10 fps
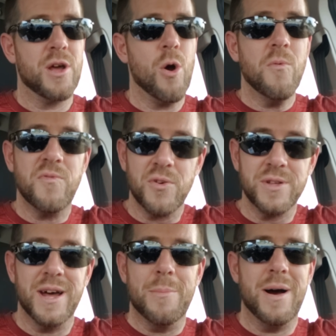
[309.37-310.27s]

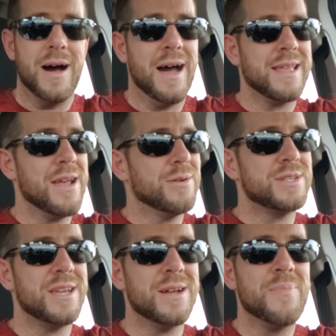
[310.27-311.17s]
Hopefully not. But I
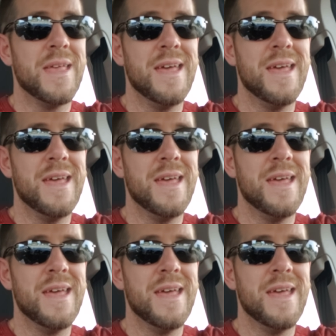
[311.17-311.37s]
guarantee you,